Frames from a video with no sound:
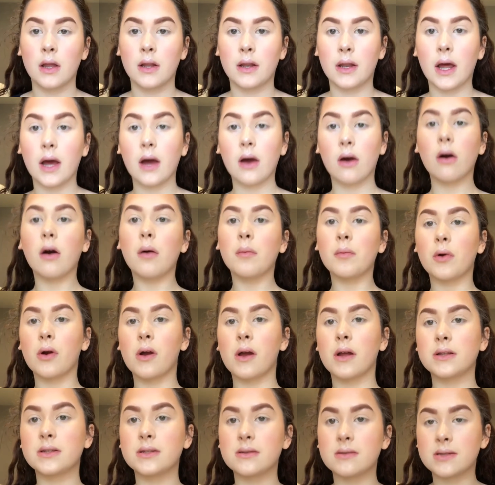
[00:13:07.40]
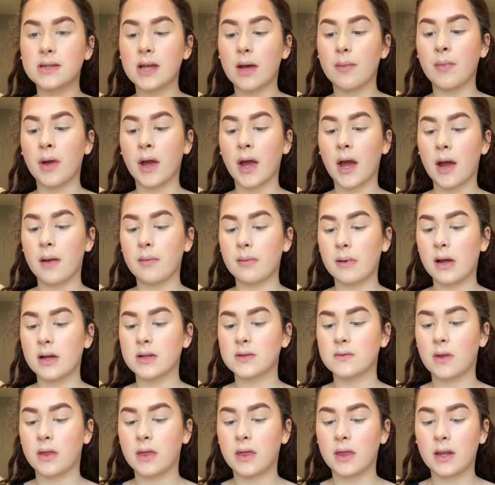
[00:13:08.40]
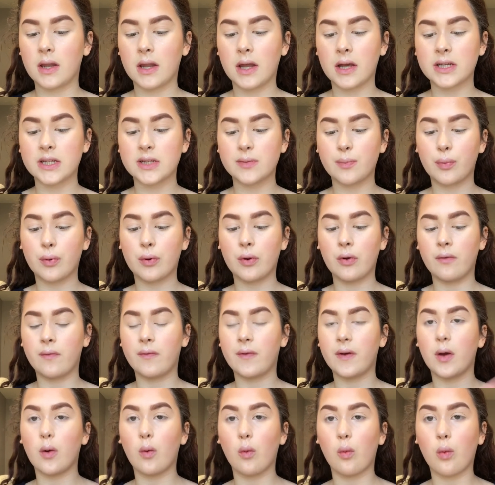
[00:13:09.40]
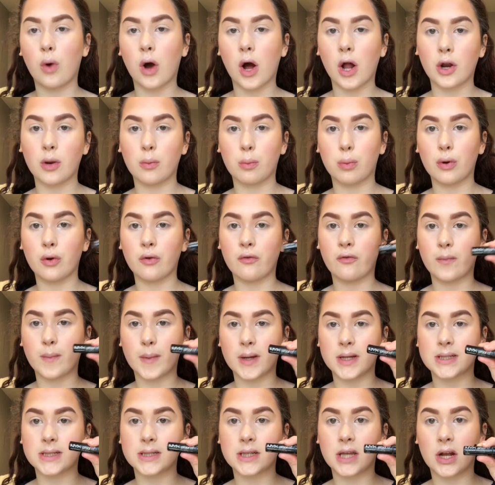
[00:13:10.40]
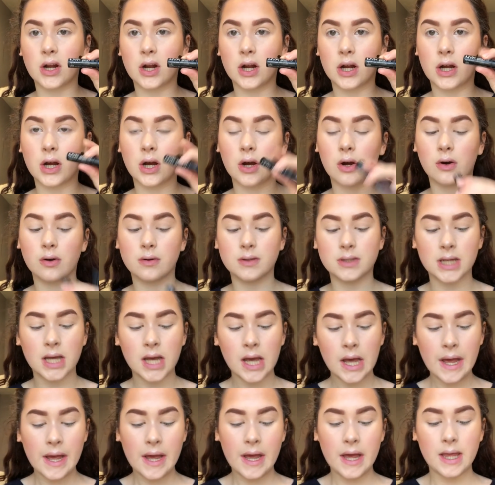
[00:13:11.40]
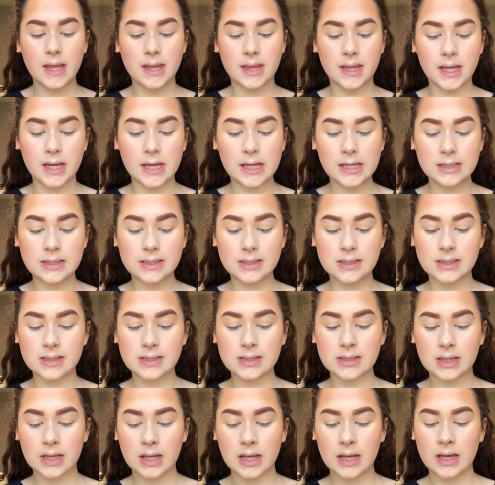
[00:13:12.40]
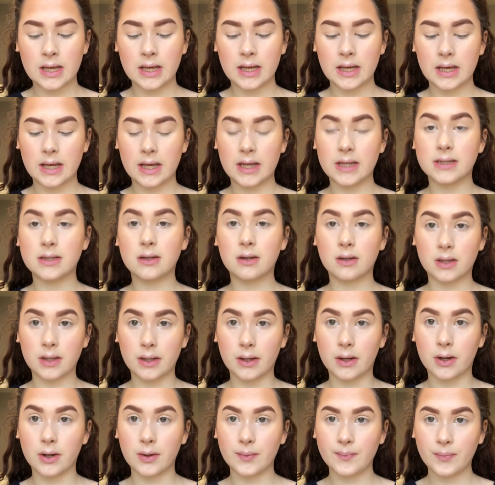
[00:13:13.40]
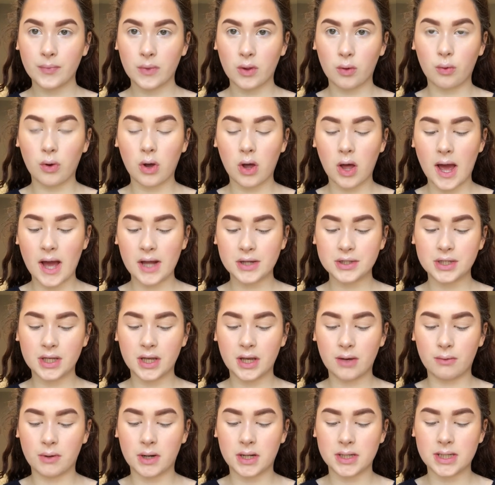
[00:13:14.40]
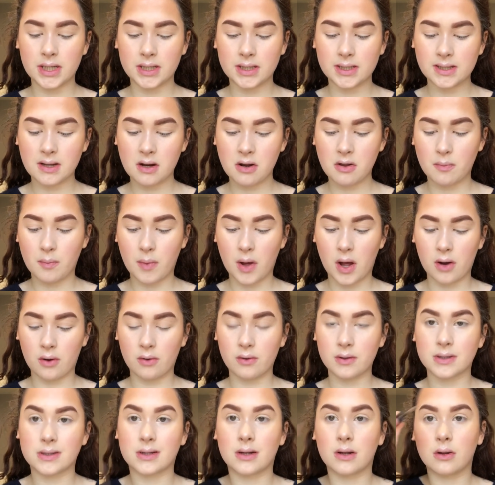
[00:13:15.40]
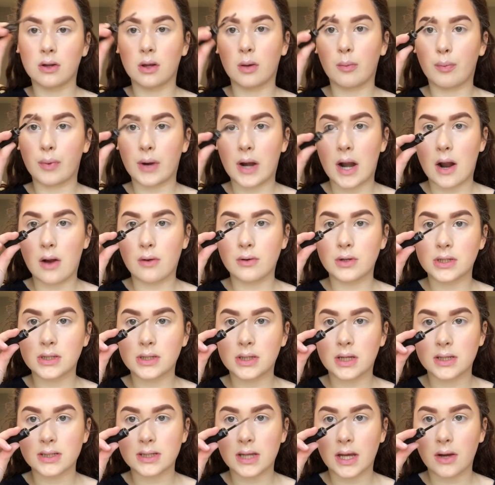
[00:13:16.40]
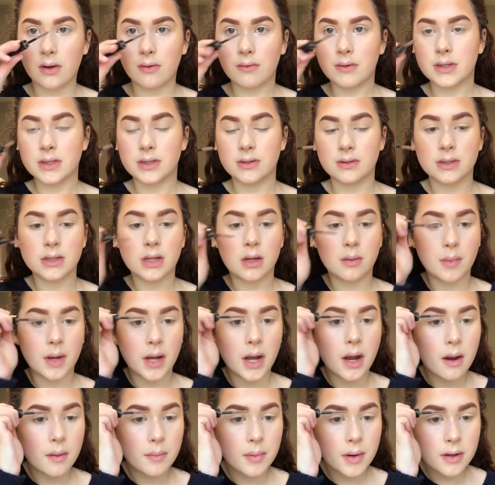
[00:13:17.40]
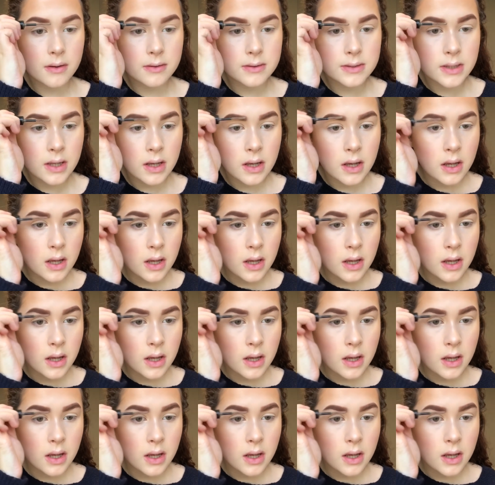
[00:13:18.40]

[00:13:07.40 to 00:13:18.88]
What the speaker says: Now I'm going to set my eyebrows with the NYX Proof It Waterproof Mascara Coat. This is clear. Well, actually, when I take this out of the bottle, it's gonna look brown just because I always use it on my eyebrows.